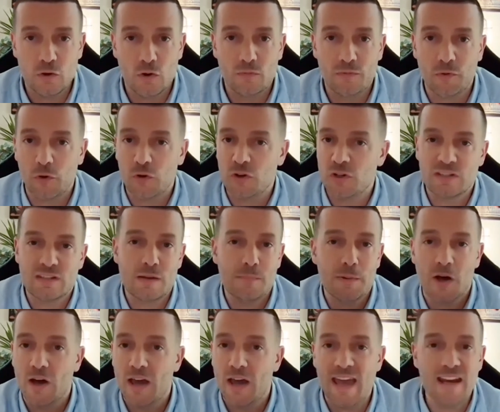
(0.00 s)
over just
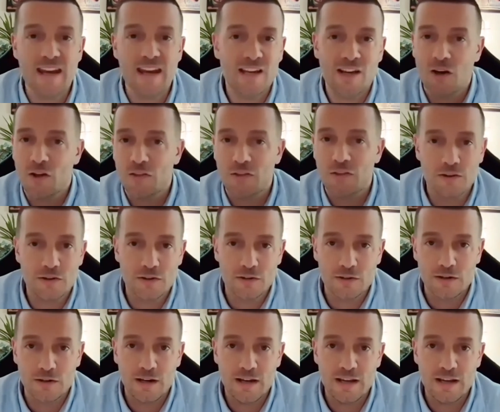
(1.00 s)
about any other